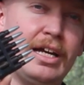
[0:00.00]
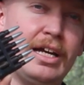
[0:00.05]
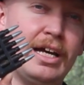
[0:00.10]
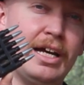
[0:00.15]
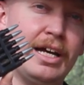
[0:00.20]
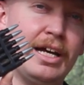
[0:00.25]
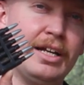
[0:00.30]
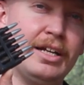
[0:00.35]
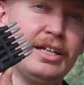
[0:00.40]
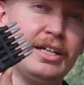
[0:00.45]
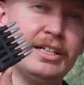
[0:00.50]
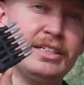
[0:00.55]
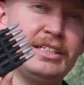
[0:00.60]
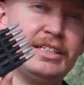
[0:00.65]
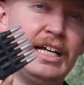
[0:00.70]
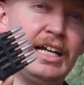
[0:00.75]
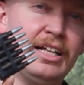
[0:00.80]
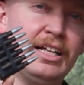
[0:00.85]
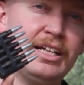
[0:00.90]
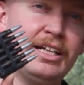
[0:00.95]
an
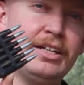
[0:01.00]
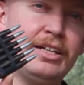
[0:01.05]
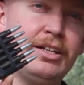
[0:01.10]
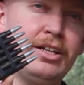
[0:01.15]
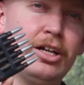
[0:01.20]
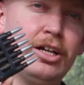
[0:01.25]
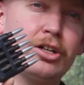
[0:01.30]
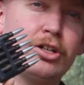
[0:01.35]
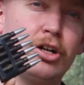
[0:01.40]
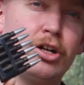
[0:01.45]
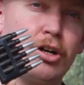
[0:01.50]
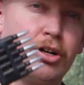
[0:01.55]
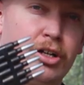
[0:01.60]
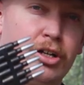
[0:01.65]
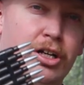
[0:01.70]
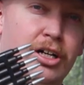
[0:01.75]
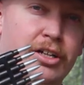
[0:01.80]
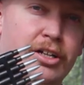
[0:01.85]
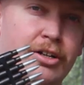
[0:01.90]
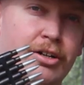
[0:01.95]
Italian
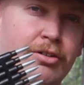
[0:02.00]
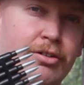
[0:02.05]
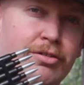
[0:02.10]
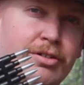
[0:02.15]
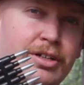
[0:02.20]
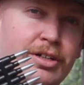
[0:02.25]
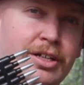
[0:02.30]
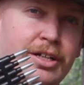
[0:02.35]
Carcano,